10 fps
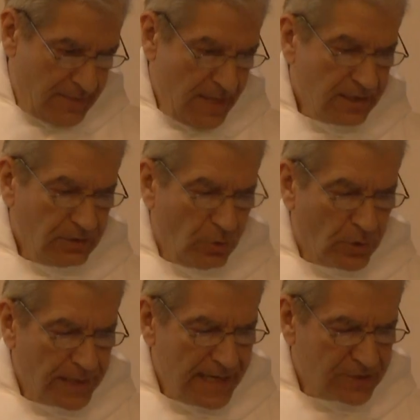Then the
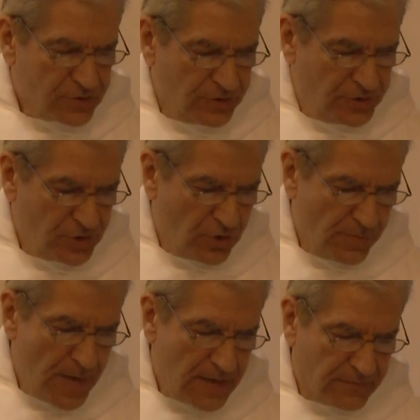Lord answered
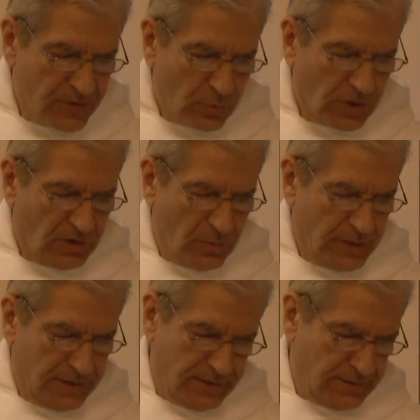Job out of the whirlwind.